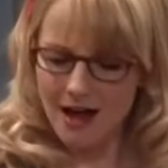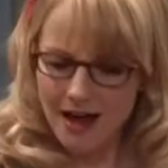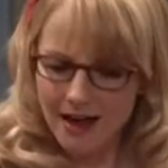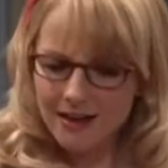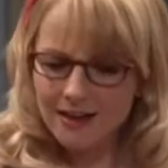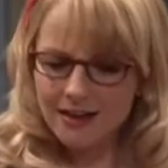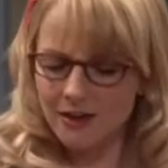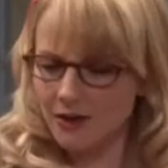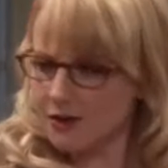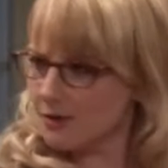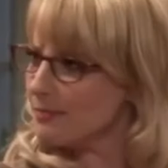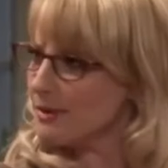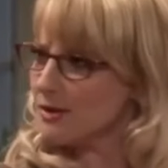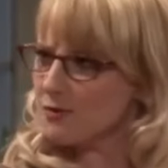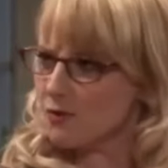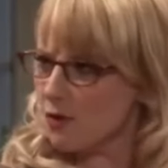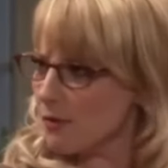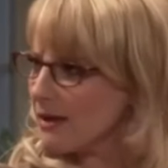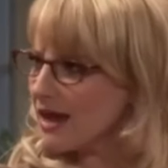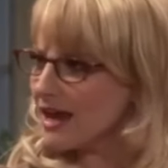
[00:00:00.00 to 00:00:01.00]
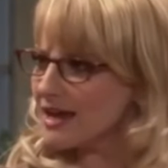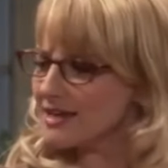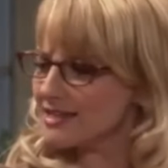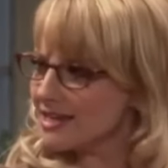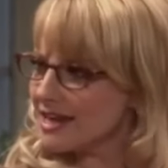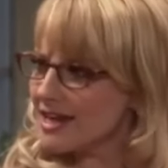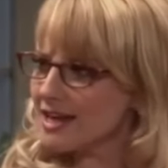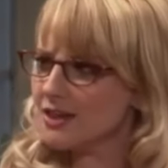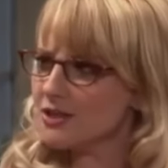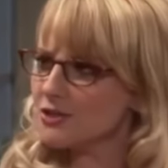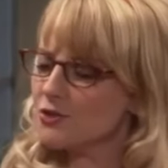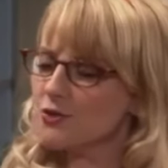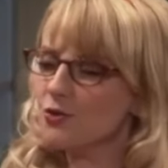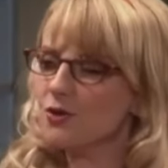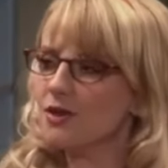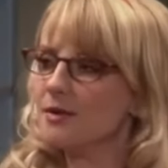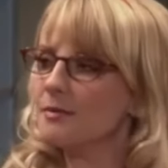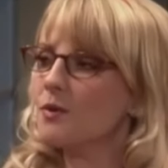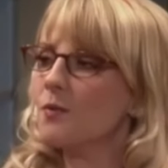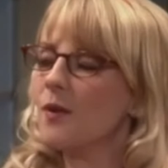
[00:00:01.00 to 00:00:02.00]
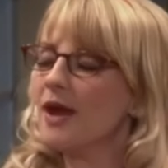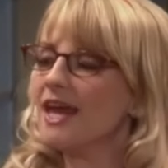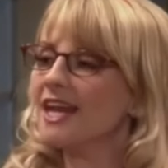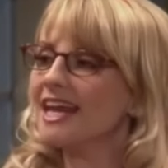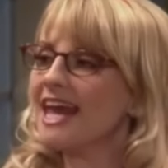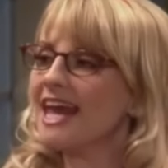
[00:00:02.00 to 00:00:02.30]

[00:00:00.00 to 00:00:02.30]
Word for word: on, it could be romantic, the two of them away